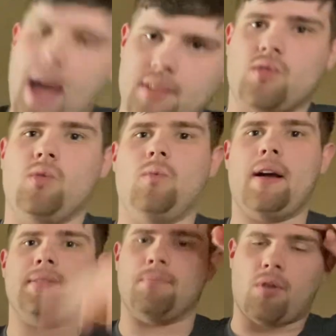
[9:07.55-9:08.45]
And as
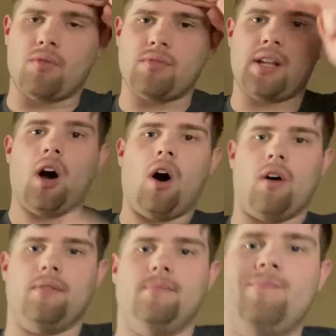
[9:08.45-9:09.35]
always, brony
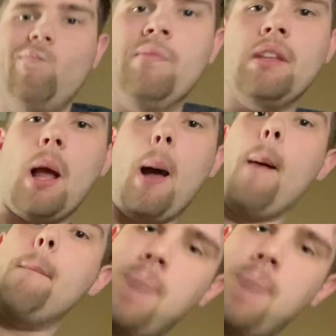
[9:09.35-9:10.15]
on.